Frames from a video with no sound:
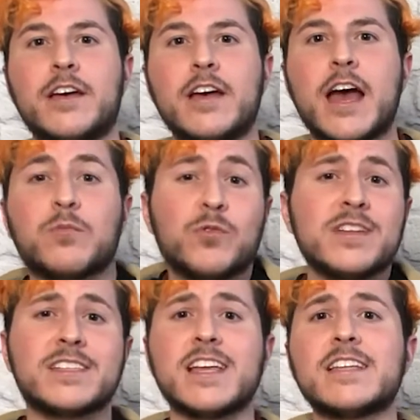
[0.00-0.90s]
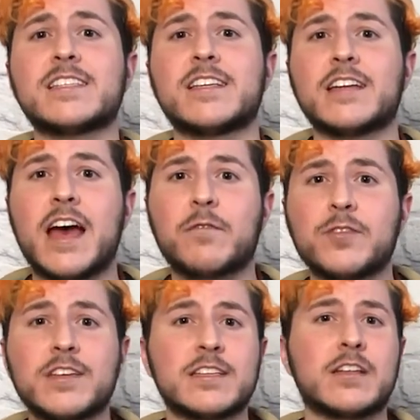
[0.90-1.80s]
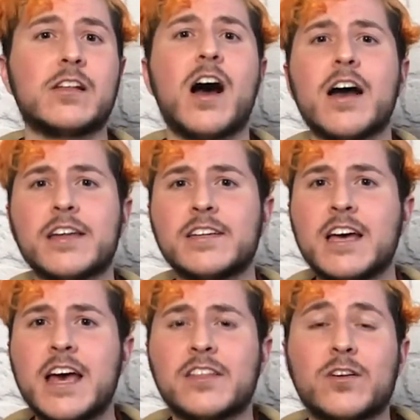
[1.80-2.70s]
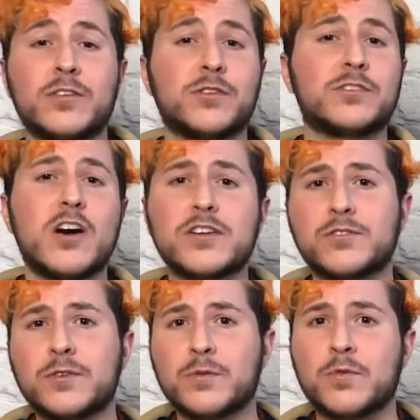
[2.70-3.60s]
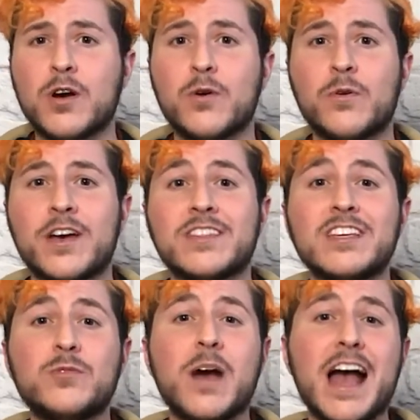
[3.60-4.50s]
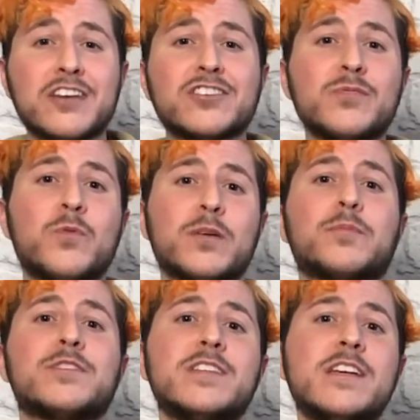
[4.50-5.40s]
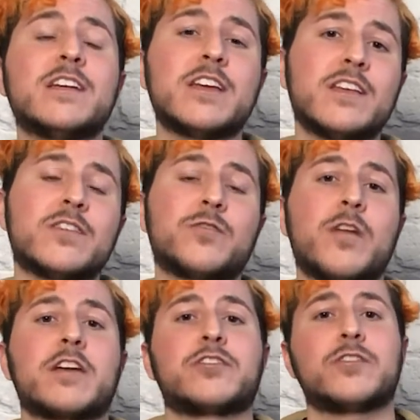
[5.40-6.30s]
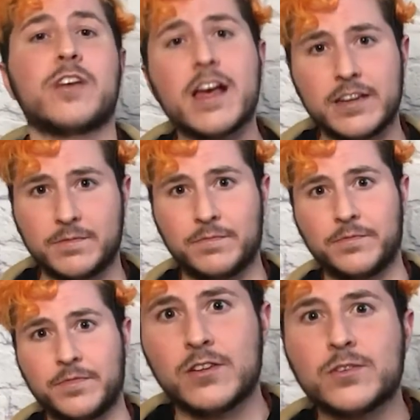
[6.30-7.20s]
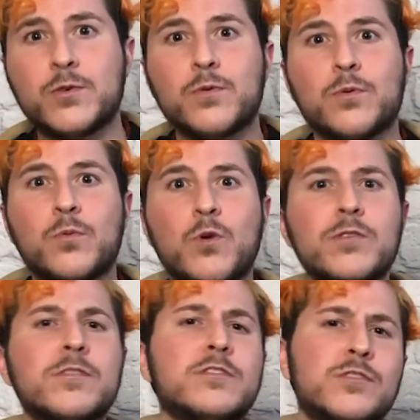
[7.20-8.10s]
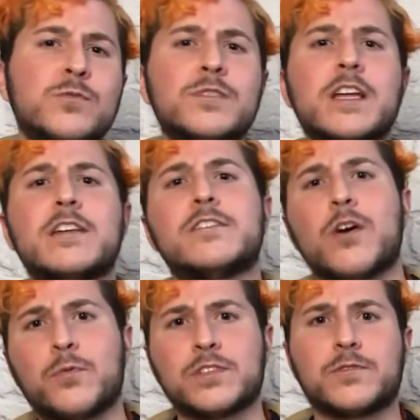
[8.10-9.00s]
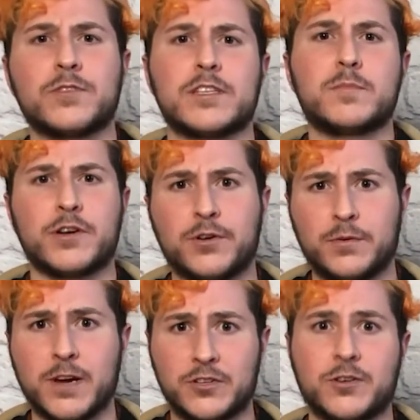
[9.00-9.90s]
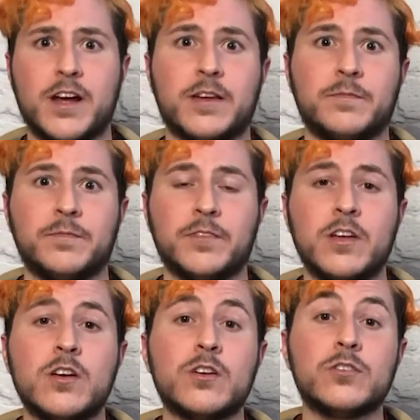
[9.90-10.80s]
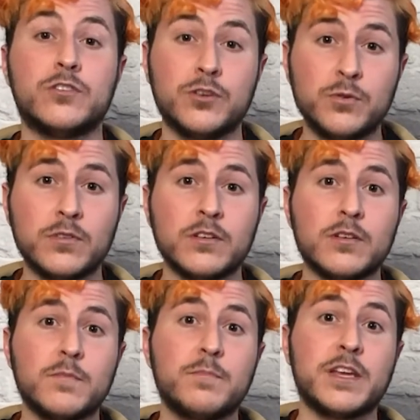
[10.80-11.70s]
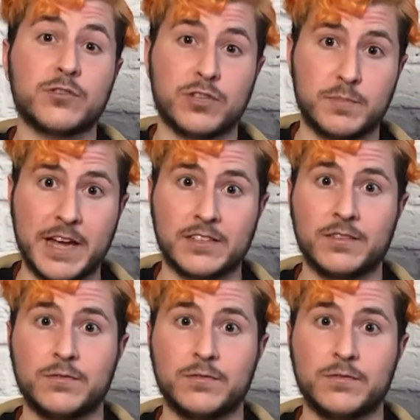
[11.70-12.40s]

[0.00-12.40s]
and reassess that everything is aligned, that all your ducks are in a row, and that you actually want to proceed in the direction you're headed. So what are the do's and don'ts for this Mercury retrograde? Do, be introspective.